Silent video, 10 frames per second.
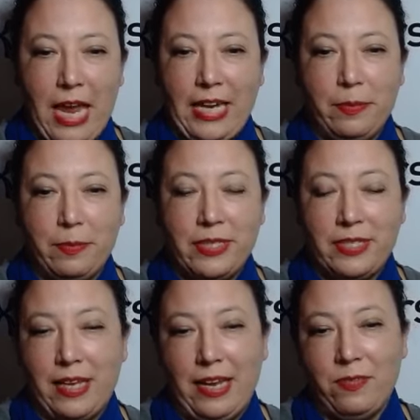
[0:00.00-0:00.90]

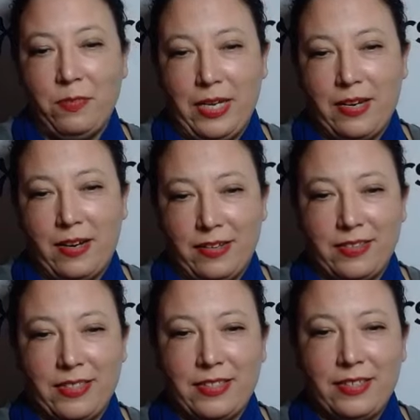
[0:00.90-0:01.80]
apes, and if we
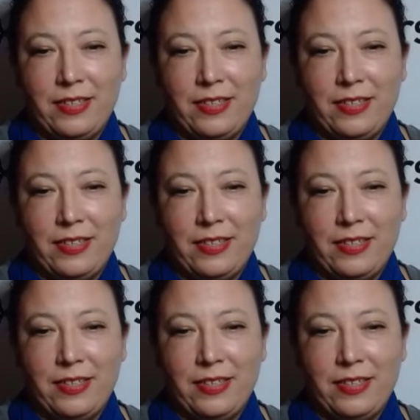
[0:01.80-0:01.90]
can't